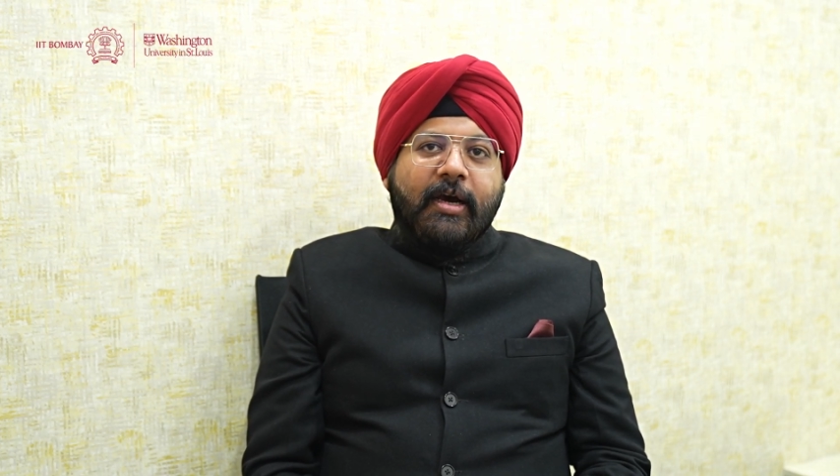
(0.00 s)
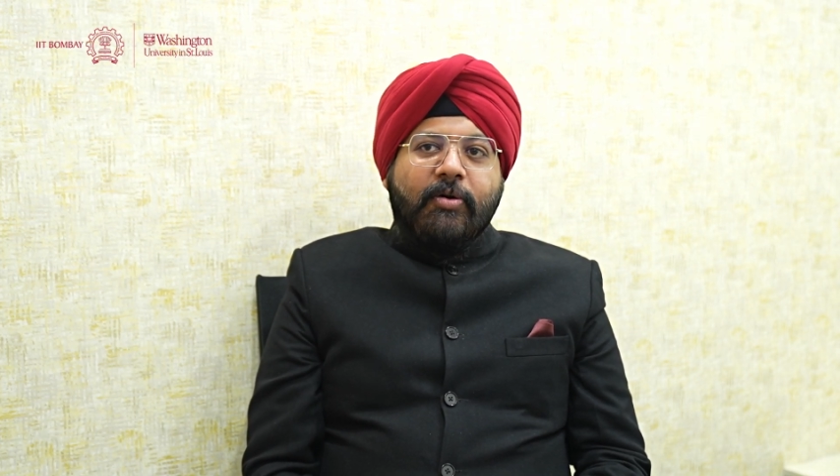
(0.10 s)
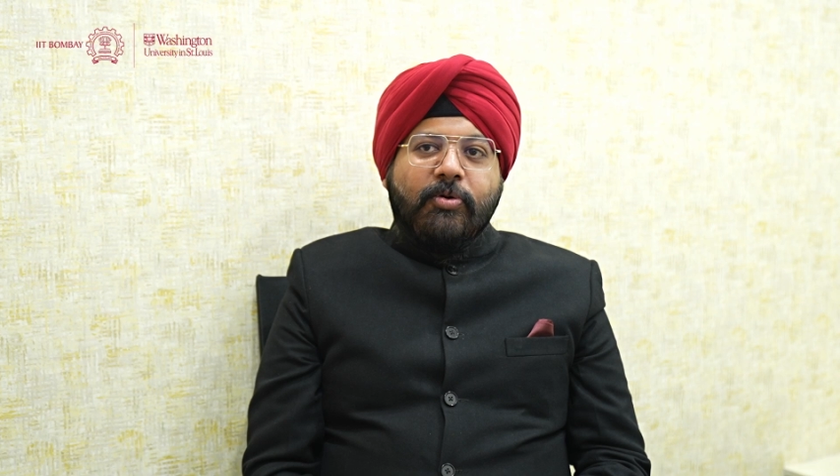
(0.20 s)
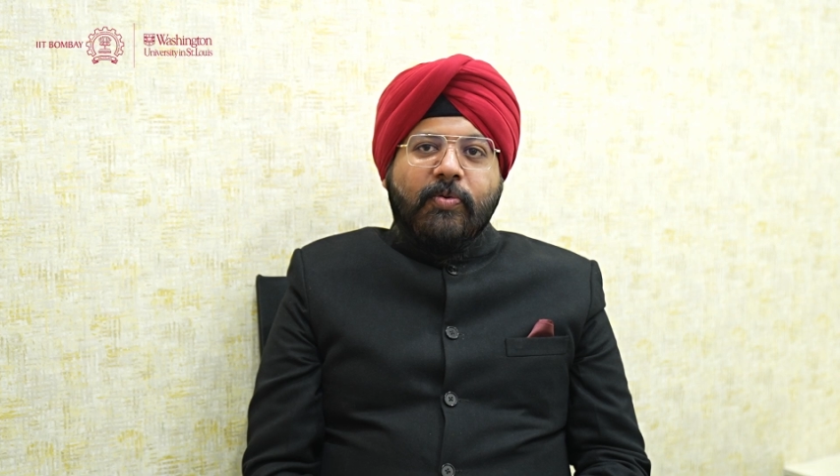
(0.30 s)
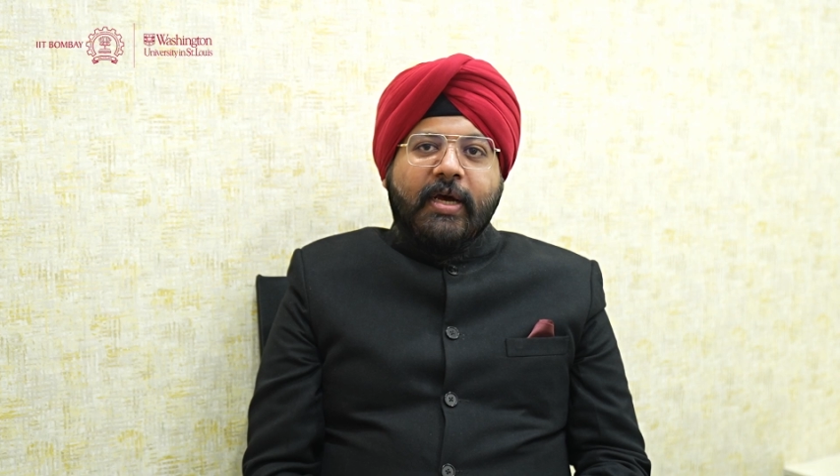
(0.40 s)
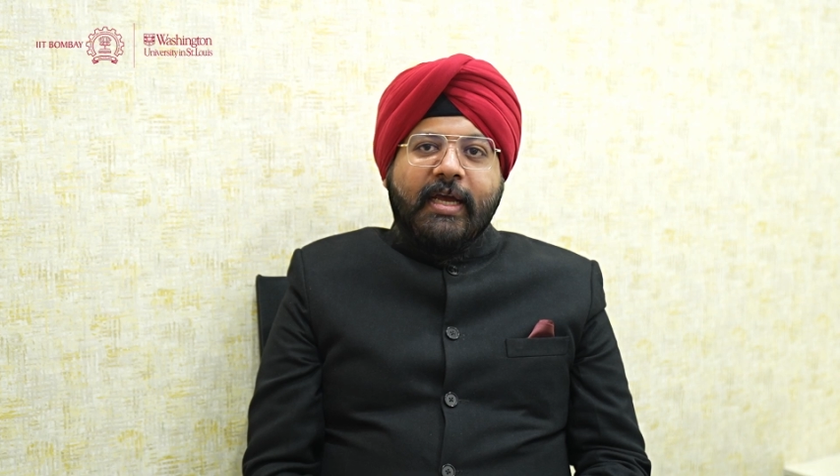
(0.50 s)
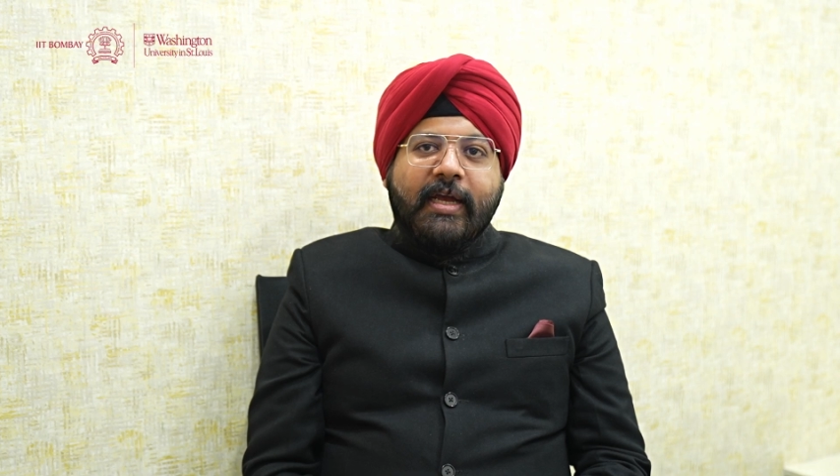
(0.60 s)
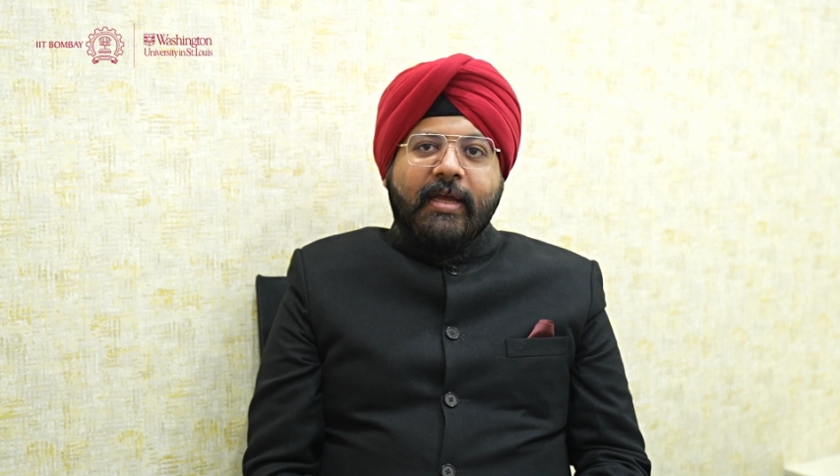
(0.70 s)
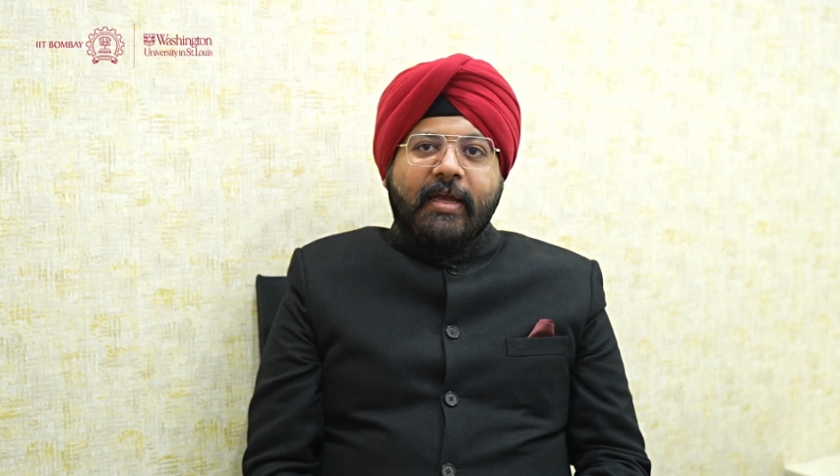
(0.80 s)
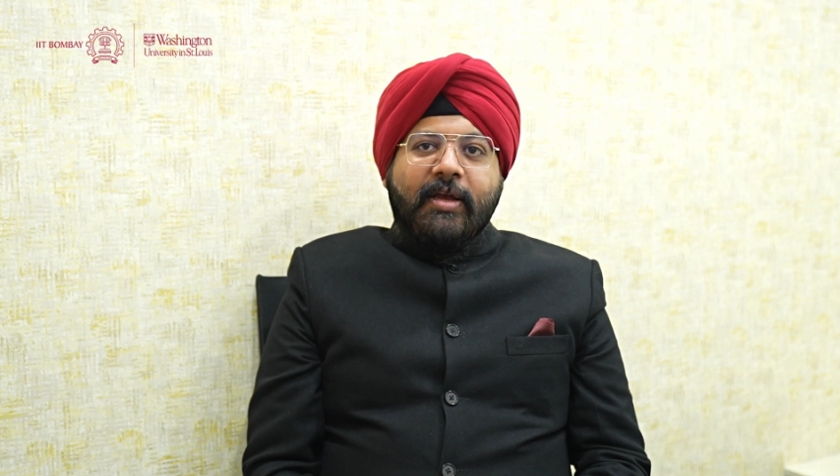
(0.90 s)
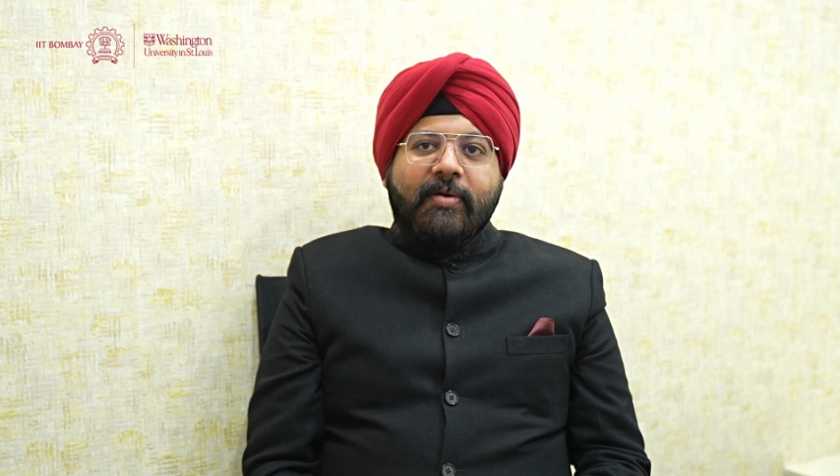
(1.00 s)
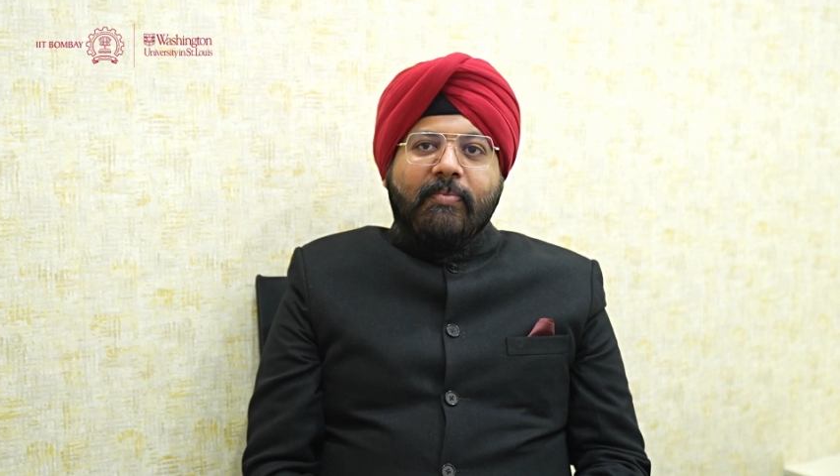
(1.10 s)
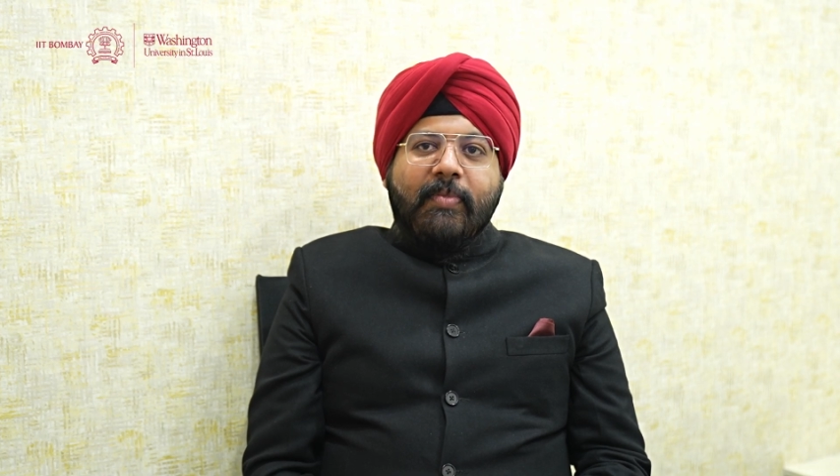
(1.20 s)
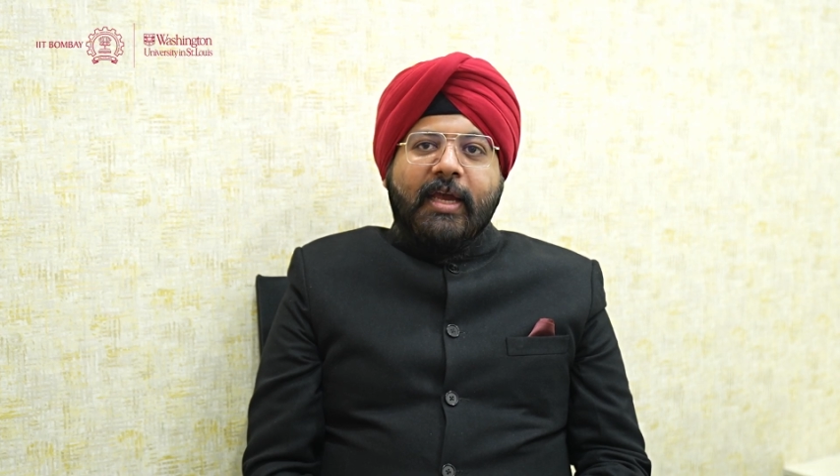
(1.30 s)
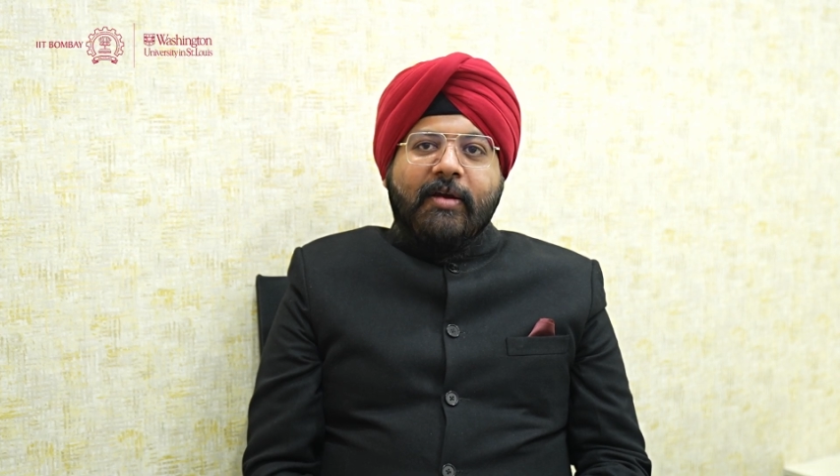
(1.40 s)
How do I
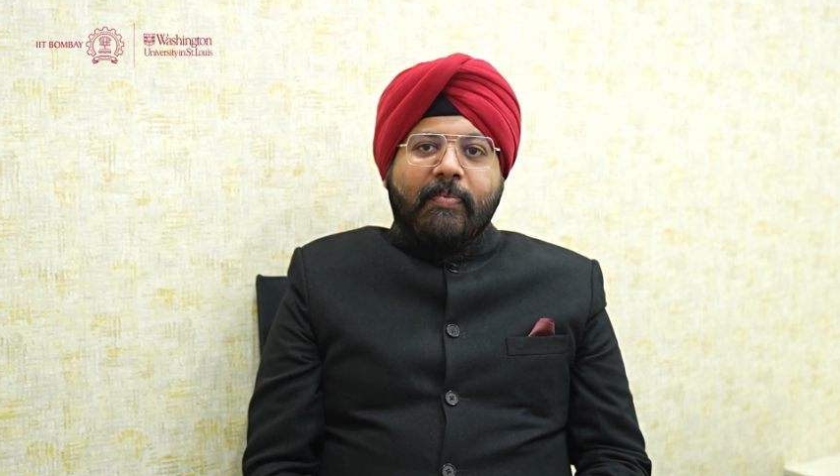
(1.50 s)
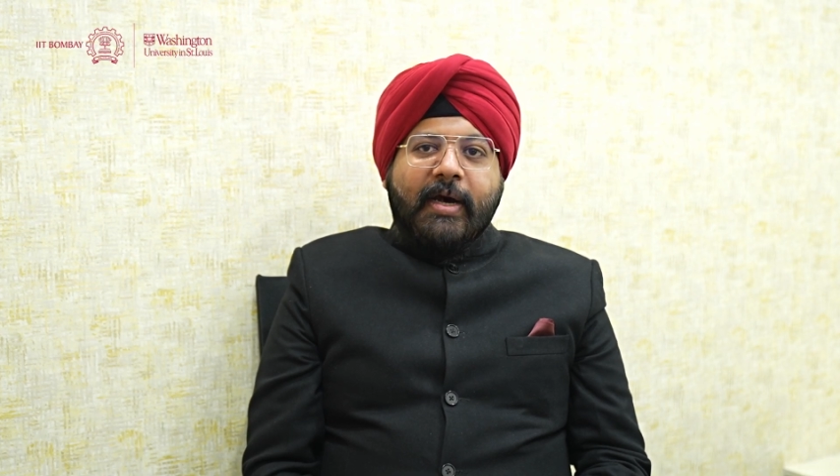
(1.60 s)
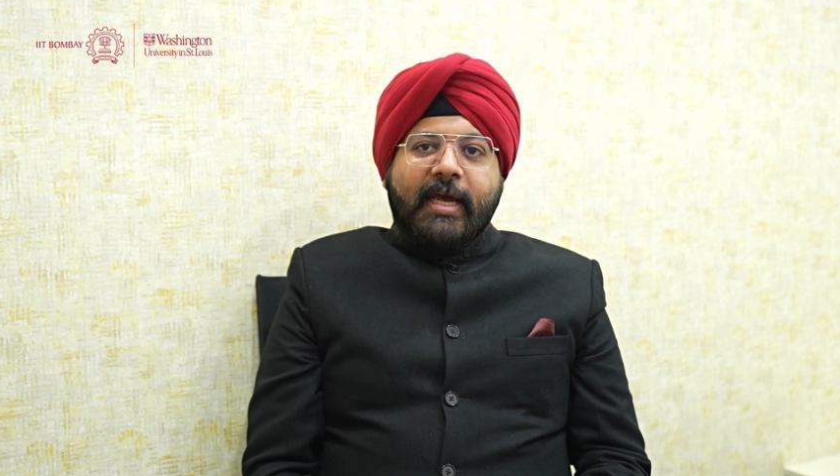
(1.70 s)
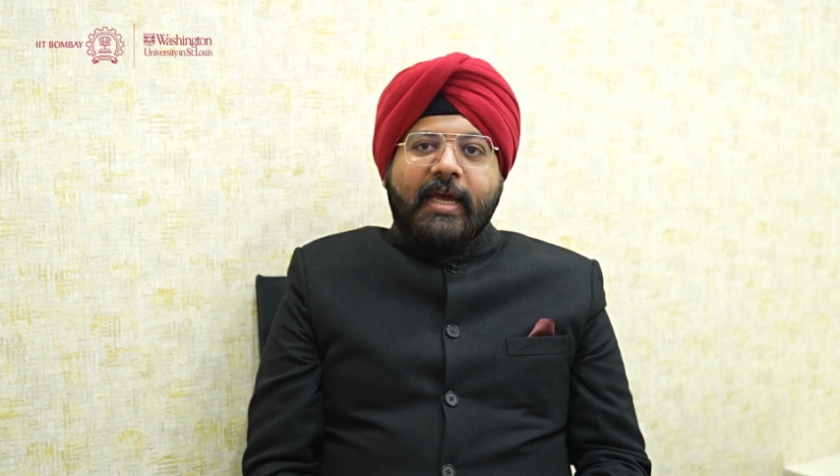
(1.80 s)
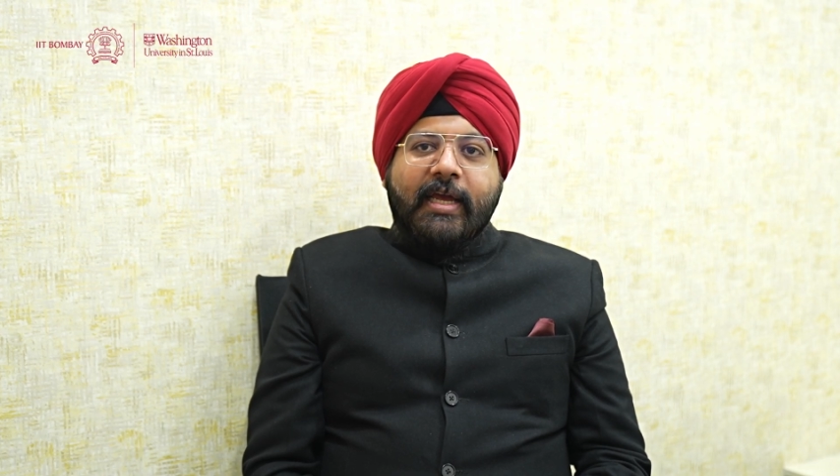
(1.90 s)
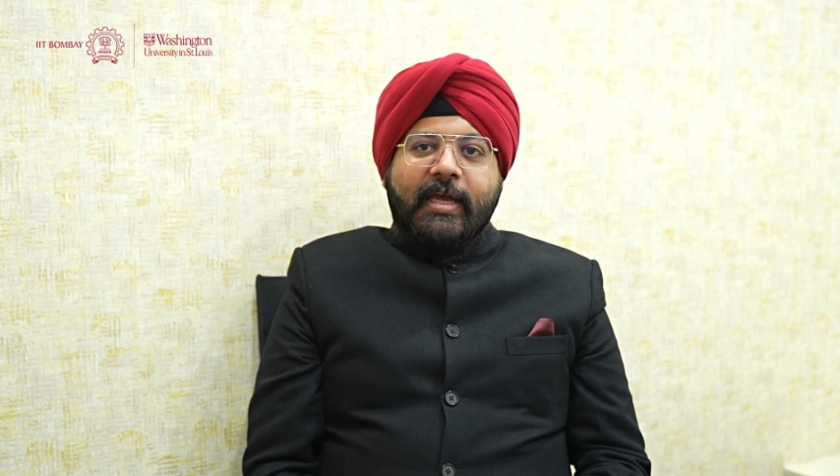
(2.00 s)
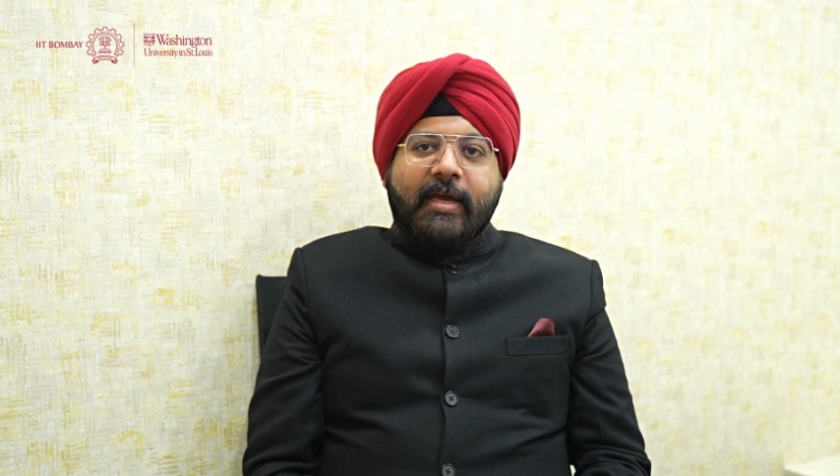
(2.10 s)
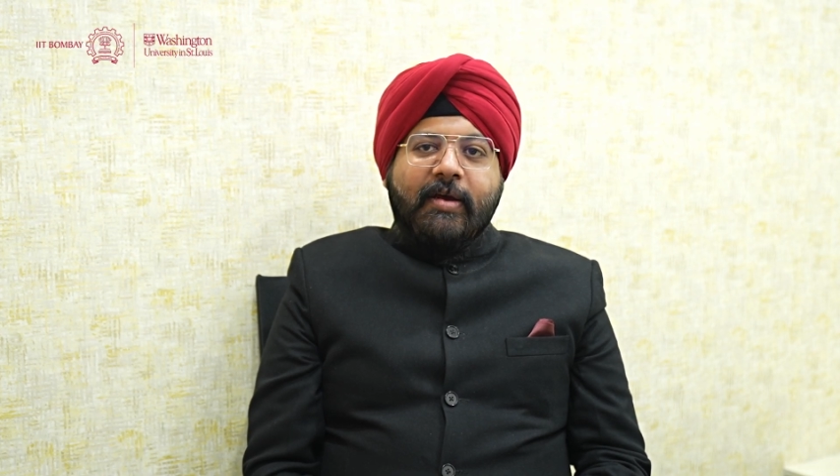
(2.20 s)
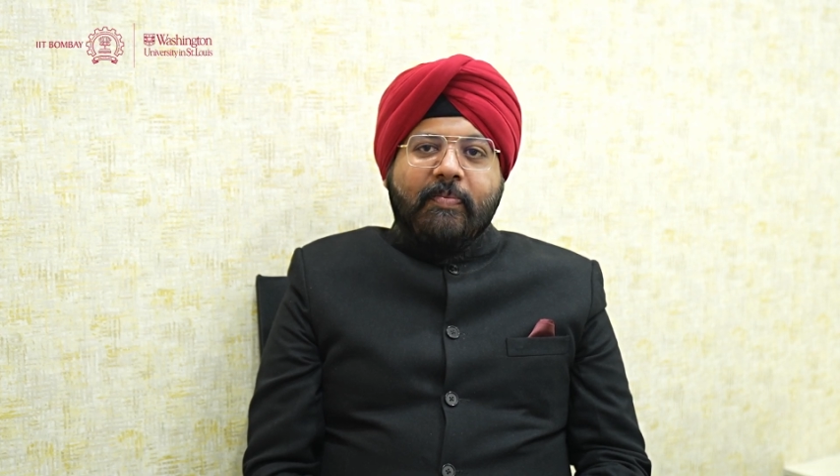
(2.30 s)
make my